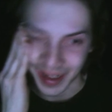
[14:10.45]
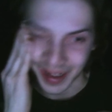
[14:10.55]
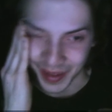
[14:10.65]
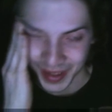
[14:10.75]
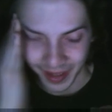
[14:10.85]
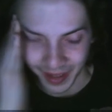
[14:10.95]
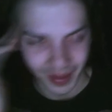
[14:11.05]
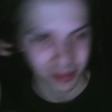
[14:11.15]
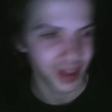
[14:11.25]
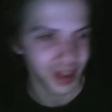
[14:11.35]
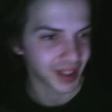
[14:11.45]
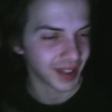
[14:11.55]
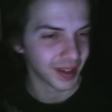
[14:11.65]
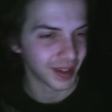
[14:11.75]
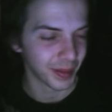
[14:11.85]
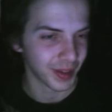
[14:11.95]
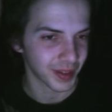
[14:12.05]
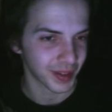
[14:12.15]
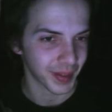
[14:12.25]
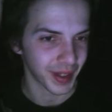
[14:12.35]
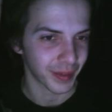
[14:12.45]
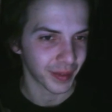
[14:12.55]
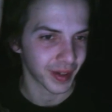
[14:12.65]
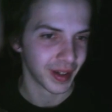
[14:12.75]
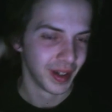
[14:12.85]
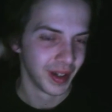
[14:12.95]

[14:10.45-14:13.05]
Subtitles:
I'm not sure. I mean, I appreciated them doing something different,